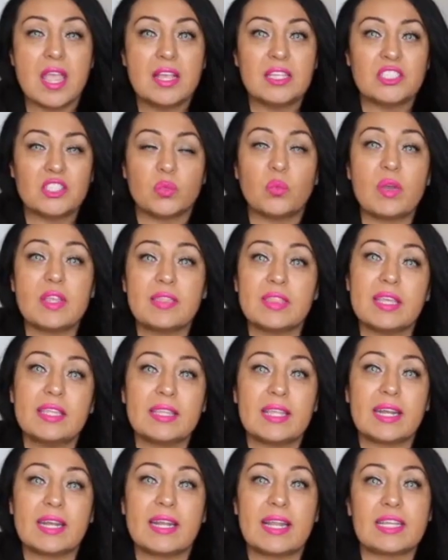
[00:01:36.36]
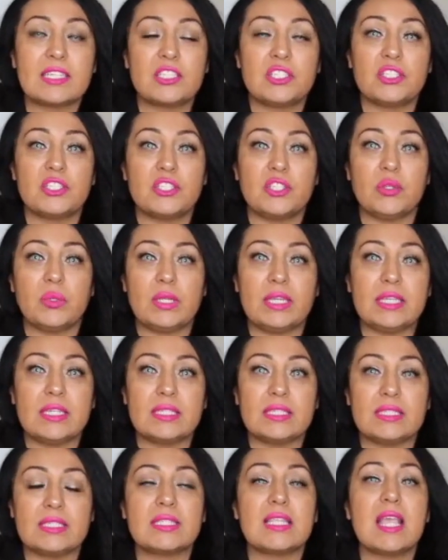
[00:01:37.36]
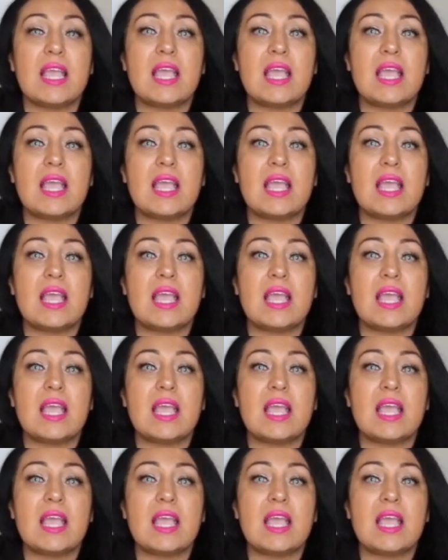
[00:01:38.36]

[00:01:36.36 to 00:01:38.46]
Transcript: So one thing that I like to do is